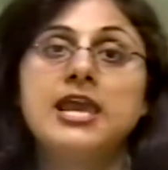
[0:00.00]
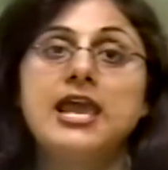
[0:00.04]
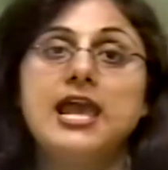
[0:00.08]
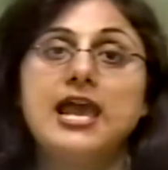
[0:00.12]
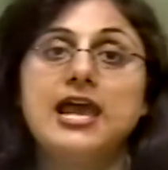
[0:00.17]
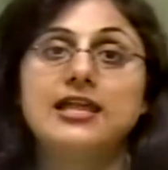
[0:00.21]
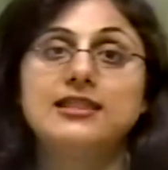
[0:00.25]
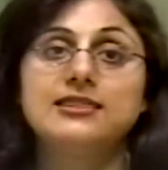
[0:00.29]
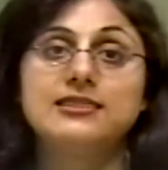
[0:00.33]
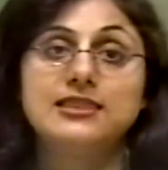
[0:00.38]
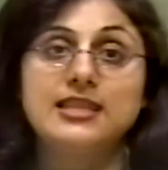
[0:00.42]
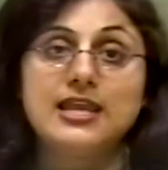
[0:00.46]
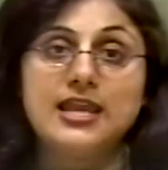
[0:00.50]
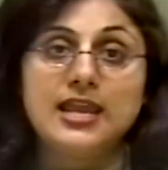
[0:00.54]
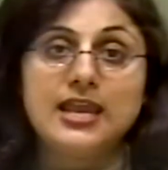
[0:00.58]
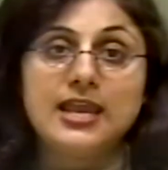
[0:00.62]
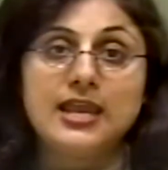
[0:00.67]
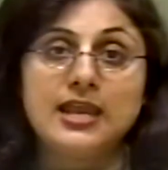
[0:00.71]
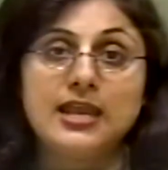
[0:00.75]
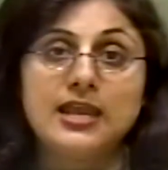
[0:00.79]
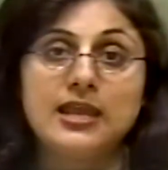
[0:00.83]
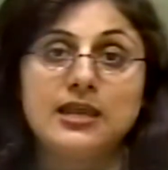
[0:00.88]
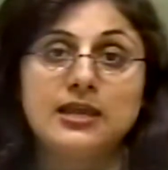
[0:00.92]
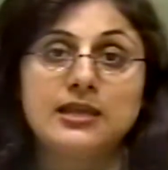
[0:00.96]
and
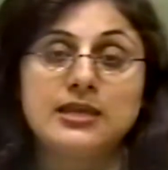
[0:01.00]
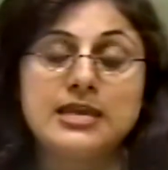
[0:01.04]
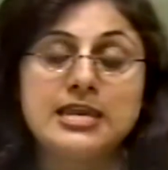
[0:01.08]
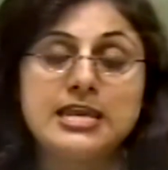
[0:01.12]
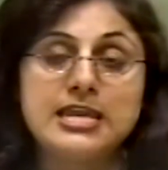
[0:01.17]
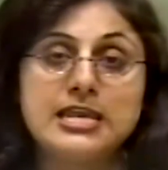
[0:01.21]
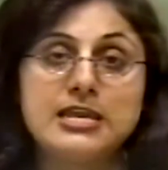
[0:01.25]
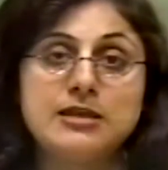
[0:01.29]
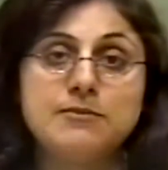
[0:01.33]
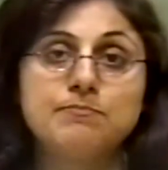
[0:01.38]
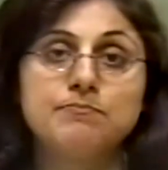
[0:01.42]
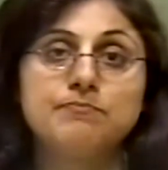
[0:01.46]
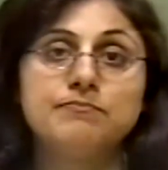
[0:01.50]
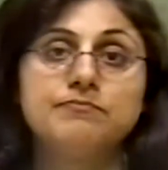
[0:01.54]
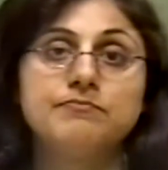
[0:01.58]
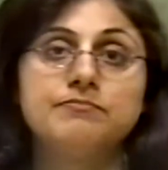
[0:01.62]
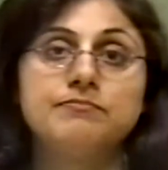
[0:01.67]
they keep